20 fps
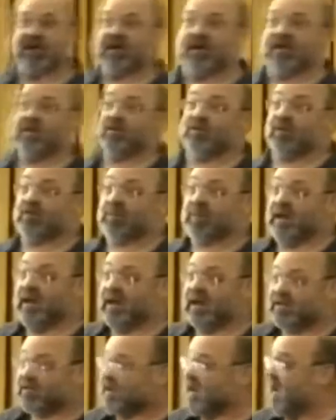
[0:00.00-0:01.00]
could be a
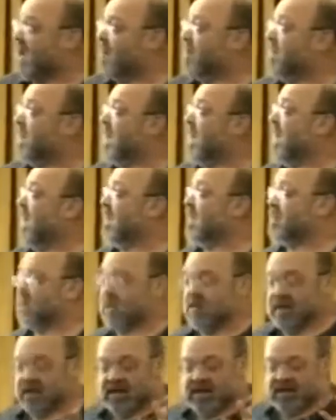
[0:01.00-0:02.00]
trailer park,
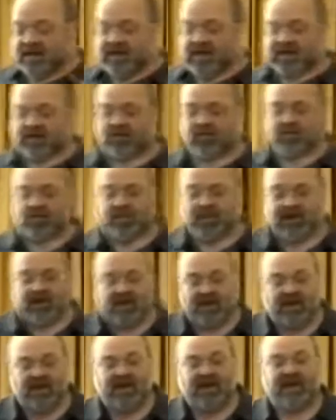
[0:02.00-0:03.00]
it could be,
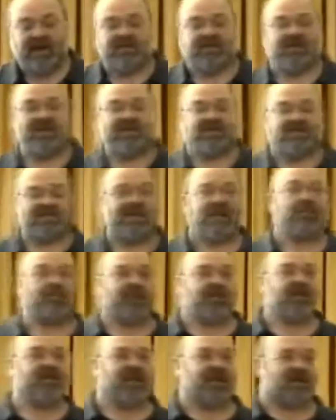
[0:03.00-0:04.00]
it's
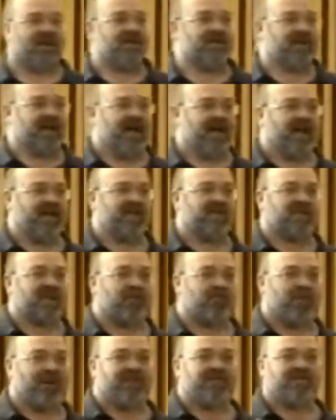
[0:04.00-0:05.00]
something that contains a
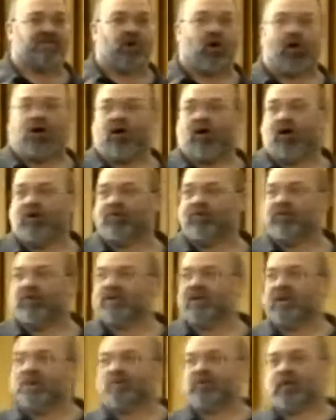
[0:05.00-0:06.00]
bunch of
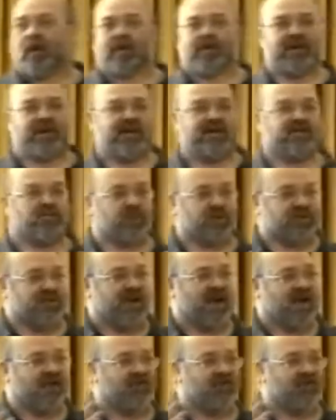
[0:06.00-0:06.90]
properties which have